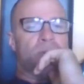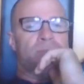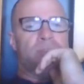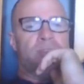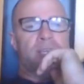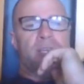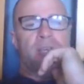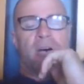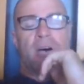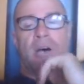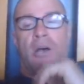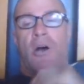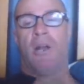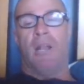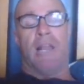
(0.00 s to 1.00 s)
terrific.
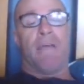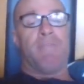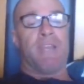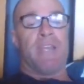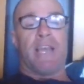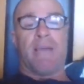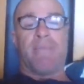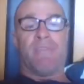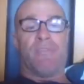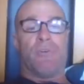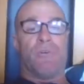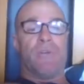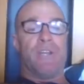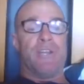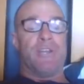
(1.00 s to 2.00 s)
I love the game of
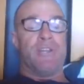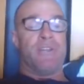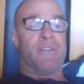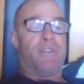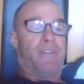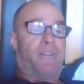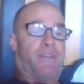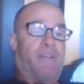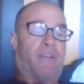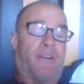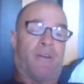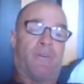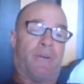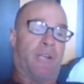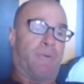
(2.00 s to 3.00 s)
Corey Durden.
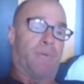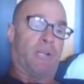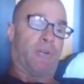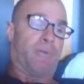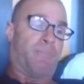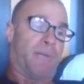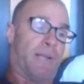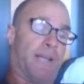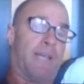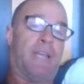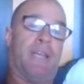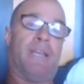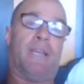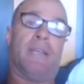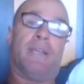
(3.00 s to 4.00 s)
I reckon we've got to play
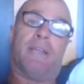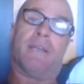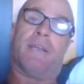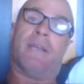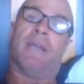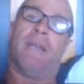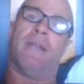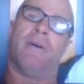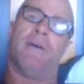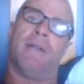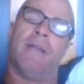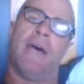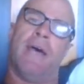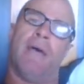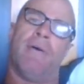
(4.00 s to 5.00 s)
it here. And
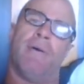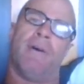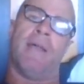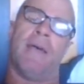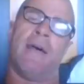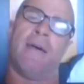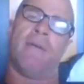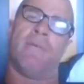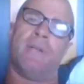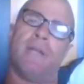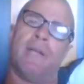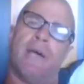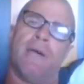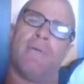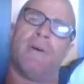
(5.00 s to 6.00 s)
I want
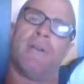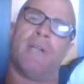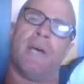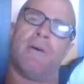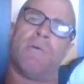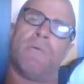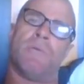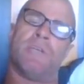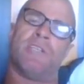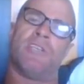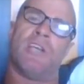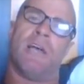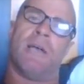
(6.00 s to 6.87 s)
a